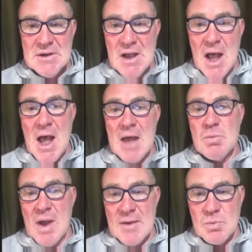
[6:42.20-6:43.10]

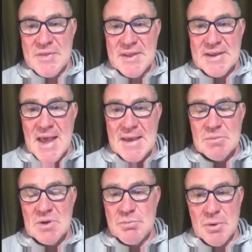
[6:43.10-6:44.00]
and win the game,
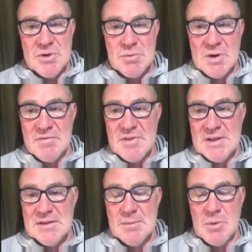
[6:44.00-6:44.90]
and probably one of
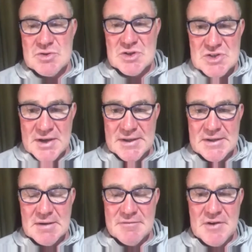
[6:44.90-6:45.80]
the most exciting
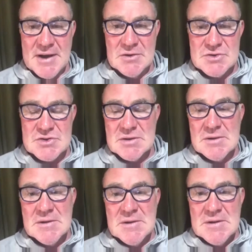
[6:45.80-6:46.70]
cup finals
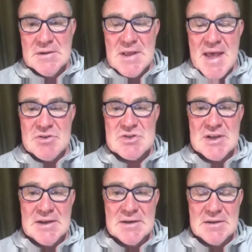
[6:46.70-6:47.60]
ever
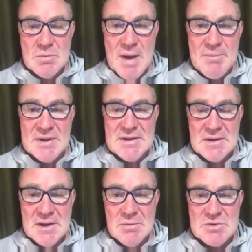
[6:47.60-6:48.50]
seen at Wembley,
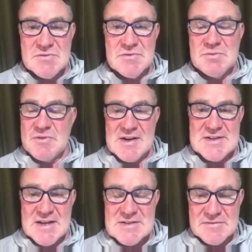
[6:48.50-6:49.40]
was a
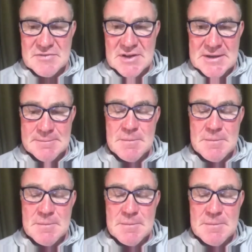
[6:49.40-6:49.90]
fantastic feeling.